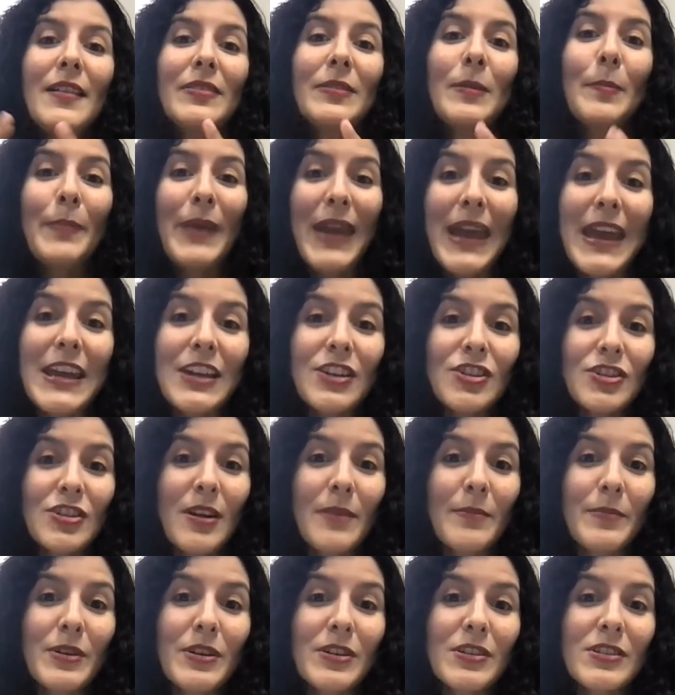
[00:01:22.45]
the page
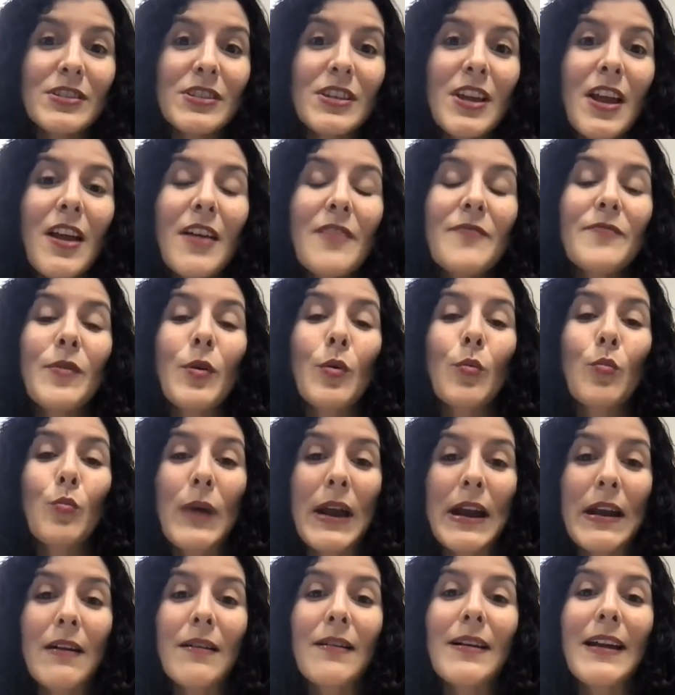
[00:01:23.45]
numbers for
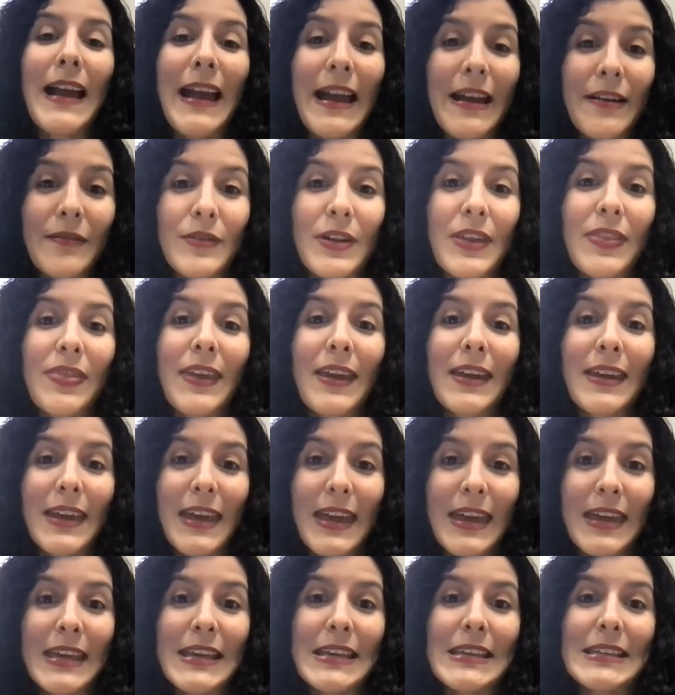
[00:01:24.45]
where everything
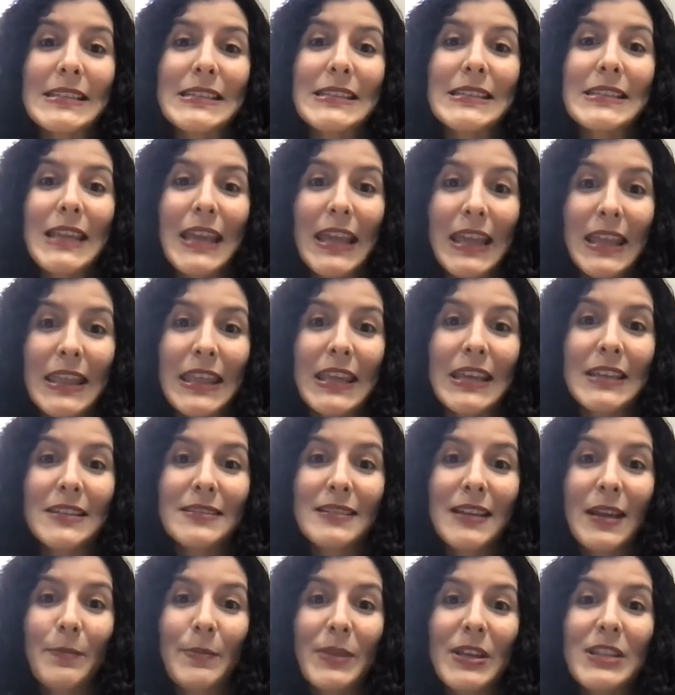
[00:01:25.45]
is in the
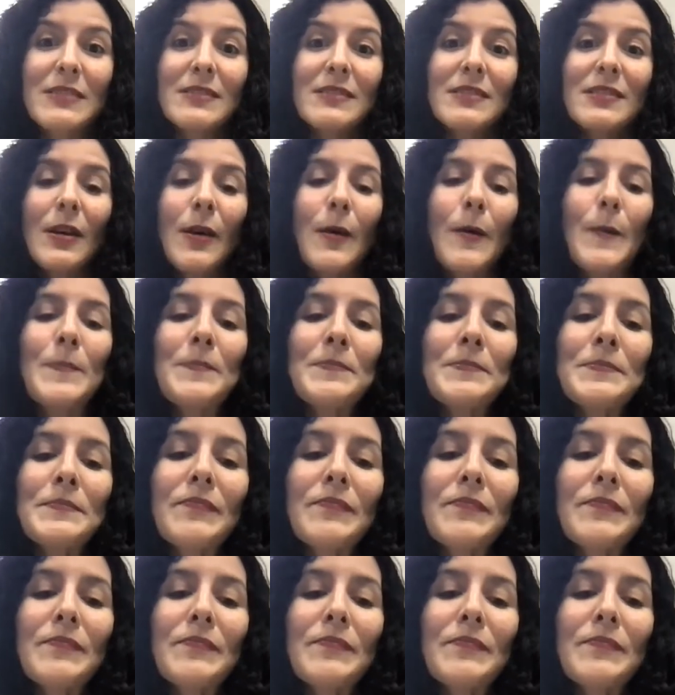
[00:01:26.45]
assignment. So